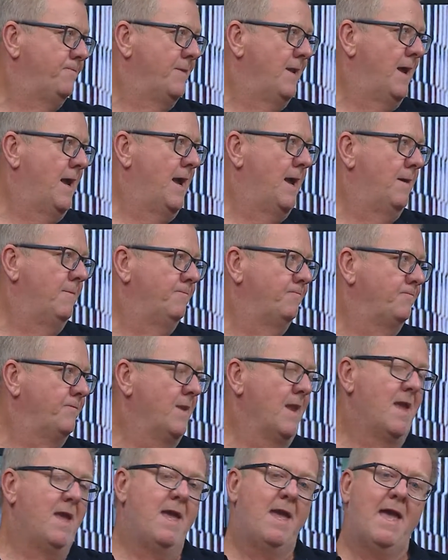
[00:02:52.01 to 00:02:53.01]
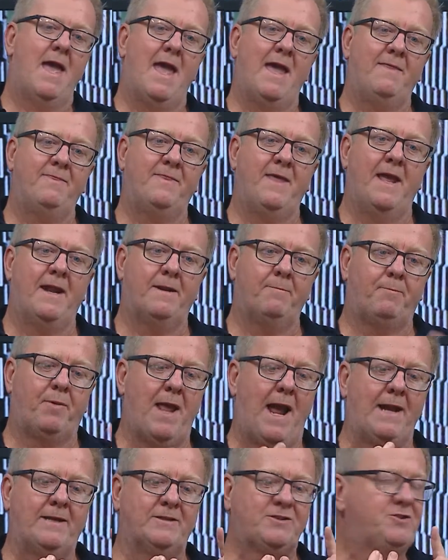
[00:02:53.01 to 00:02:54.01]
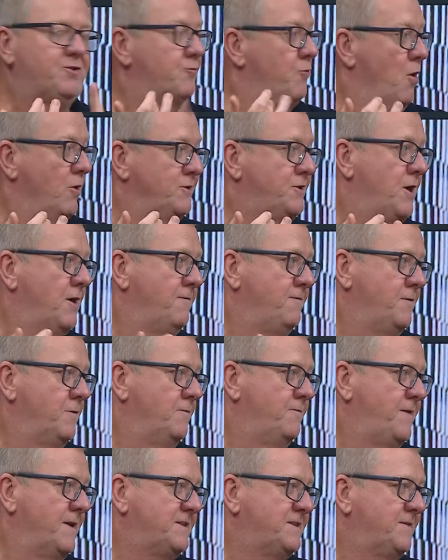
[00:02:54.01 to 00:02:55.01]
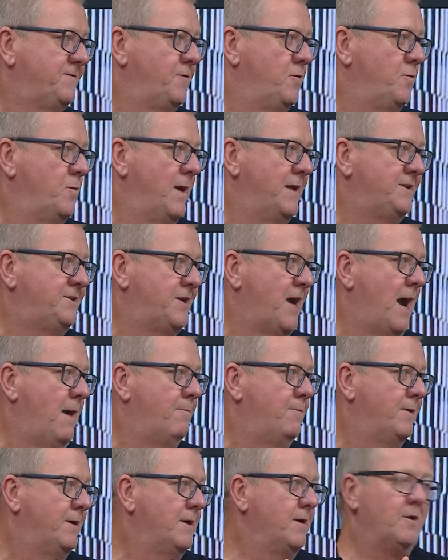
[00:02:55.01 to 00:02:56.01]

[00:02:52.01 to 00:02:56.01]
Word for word: and then it played at Toronto Film Festival, where Jubb,